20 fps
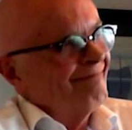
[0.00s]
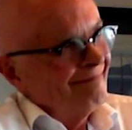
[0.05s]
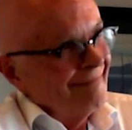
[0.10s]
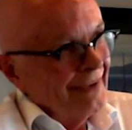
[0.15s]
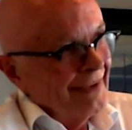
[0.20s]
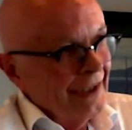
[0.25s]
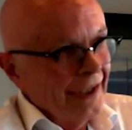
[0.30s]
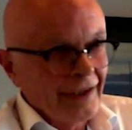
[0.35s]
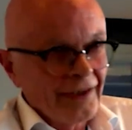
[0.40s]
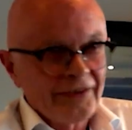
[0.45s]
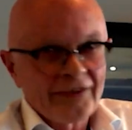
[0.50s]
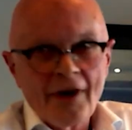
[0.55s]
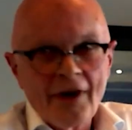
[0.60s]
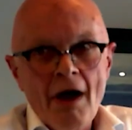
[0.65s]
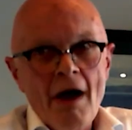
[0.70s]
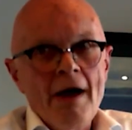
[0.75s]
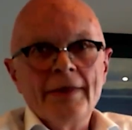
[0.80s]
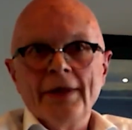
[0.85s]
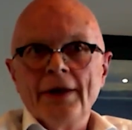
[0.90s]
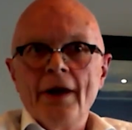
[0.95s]
little
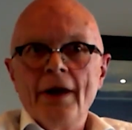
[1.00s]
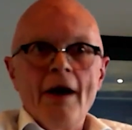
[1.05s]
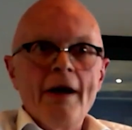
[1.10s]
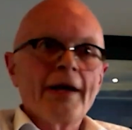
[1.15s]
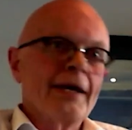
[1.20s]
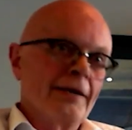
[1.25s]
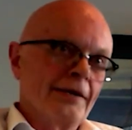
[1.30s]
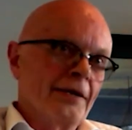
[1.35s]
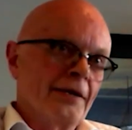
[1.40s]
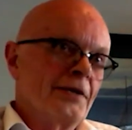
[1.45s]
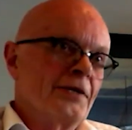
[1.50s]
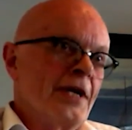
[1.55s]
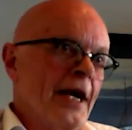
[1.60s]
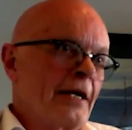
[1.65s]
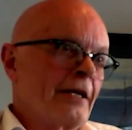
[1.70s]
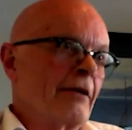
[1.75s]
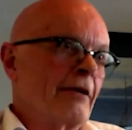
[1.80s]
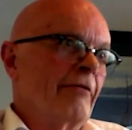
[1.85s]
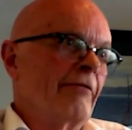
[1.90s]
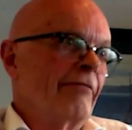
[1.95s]
sign that I can
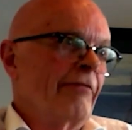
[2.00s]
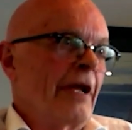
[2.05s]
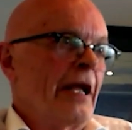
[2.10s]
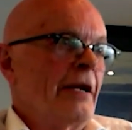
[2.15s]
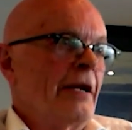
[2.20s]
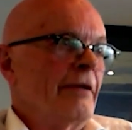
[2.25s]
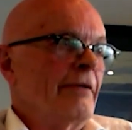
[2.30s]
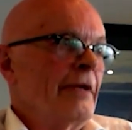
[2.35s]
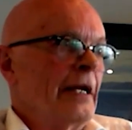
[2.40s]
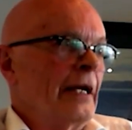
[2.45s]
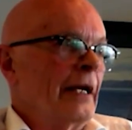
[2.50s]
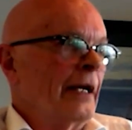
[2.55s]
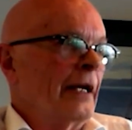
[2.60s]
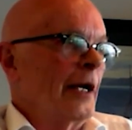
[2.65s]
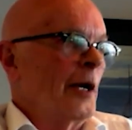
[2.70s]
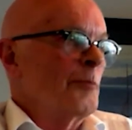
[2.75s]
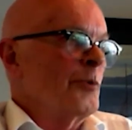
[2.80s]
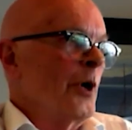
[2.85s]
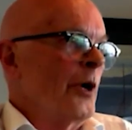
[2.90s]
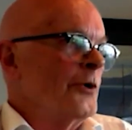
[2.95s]
detect of anything
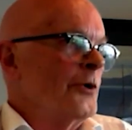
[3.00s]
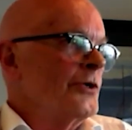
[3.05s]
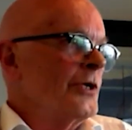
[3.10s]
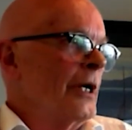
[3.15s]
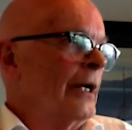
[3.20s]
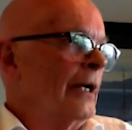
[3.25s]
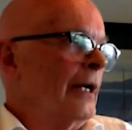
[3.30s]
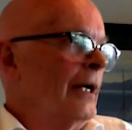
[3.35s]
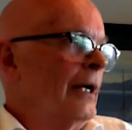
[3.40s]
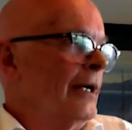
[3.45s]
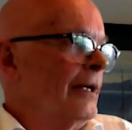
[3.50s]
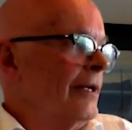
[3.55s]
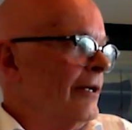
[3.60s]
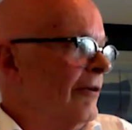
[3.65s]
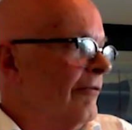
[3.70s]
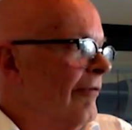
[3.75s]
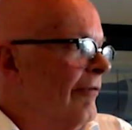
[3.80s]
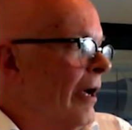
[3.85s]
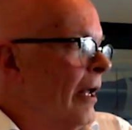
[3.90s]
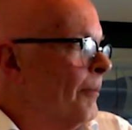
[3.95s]
approaching the
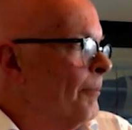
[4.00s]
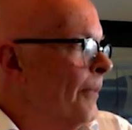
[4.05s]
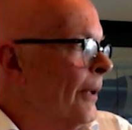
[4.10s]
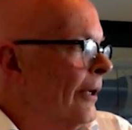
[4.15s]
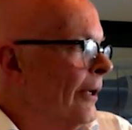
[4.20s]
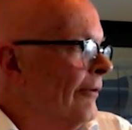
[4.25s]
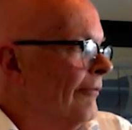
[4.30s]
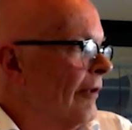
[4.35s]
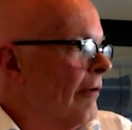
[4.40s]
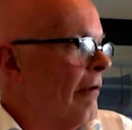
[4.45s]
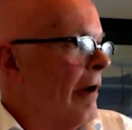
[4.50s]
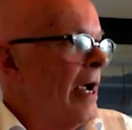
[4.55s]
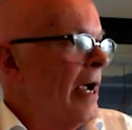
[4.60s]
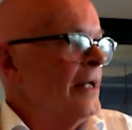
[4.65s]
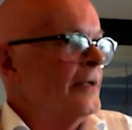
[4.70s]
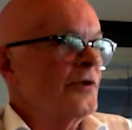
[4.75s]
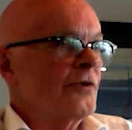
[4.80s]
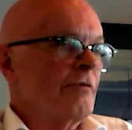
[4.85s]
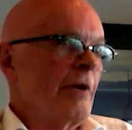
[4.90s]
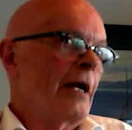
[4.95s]
development of a
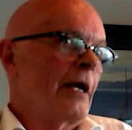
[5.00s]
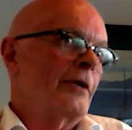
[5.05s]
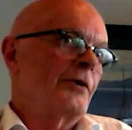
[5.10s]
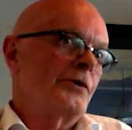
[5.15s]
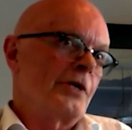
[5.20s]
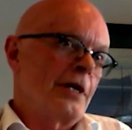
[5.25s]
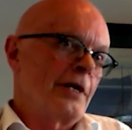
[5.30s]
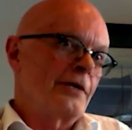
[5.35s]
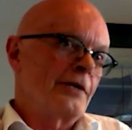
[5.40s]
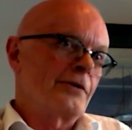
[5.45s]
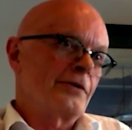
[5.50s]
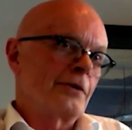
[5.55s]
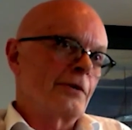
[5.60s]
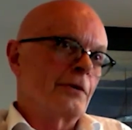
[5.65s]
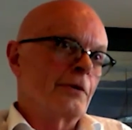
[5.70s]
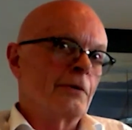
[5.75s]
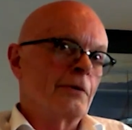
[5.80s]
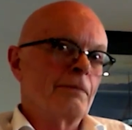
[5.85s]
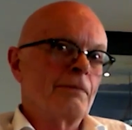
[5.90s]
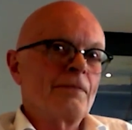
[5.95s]
grand strategy
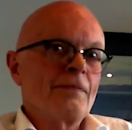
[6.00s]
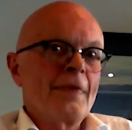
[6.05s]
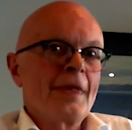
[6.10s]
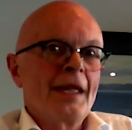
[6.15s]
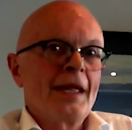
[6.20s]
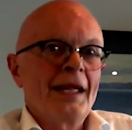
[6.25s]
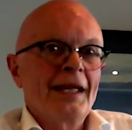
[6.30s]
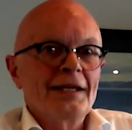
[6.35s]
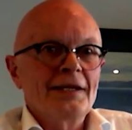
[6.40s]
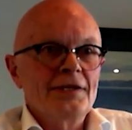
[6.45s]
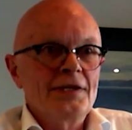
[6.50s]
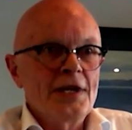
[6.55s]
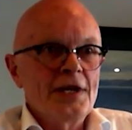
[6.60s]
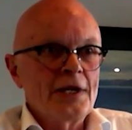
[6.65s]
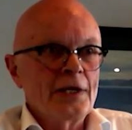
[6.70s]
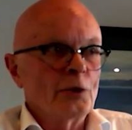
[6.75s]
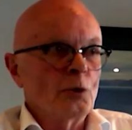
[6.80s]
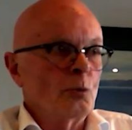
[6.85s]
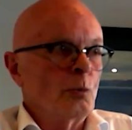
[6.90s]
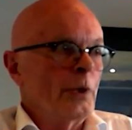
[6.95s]
to
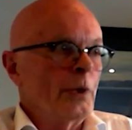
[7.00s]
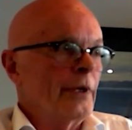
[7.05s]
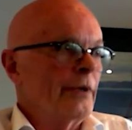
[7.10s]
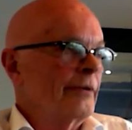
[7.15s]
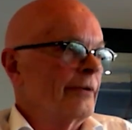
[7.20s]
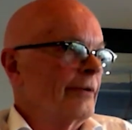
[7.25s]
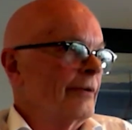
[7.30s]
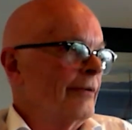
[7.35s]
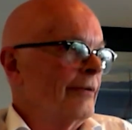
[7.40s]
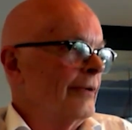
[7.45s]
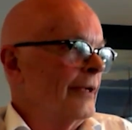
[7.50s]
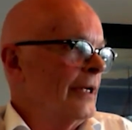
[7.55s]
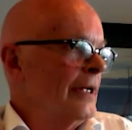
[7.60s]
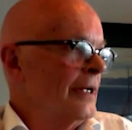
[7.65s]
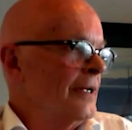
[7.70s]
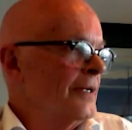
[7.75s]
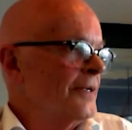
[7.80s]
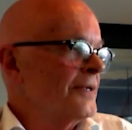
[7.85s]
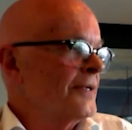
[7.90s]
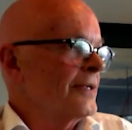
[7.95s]
deal with
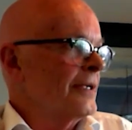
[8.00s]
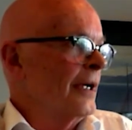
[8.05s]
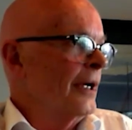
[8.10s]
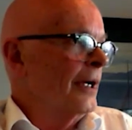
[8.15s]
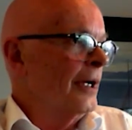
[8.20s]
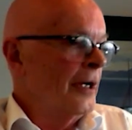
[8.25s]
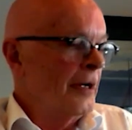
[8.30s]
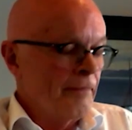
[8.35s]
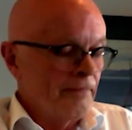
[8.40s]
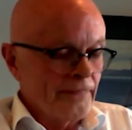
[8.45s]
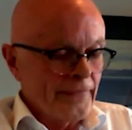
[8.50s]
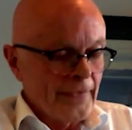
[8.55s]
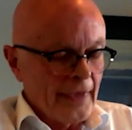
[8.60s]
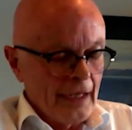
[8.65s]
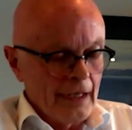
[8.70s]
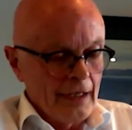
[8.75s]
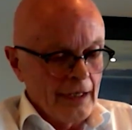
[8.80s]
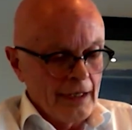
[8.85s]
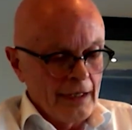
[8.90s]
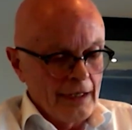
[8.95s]
these
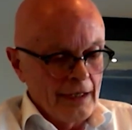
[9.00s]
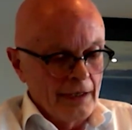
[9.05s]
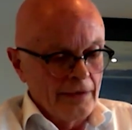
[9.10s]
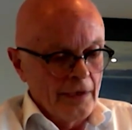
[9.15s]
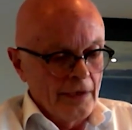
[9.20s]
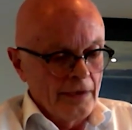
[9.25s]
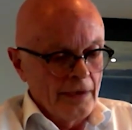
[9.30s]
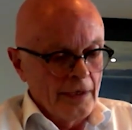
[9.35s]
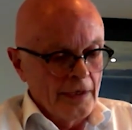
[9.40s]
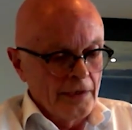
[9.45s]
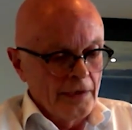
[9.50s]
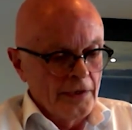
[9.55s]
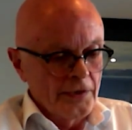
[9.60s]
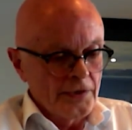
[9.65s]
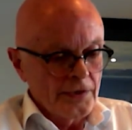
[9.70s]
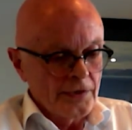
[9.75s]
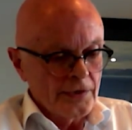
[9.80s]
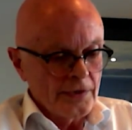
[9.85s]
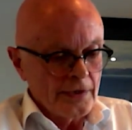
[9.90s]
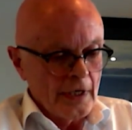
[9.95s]
this